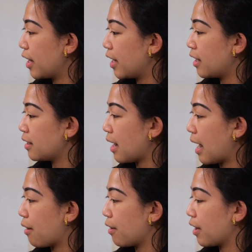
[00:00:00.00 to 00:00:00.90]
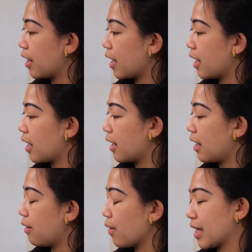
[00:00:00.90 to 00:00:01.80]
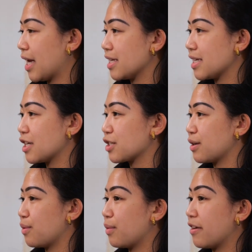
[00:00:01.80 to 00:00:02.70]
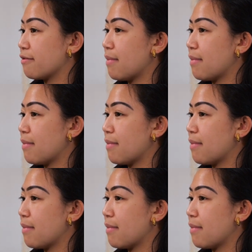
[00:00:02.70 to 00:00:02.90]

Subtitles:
In our organization, we've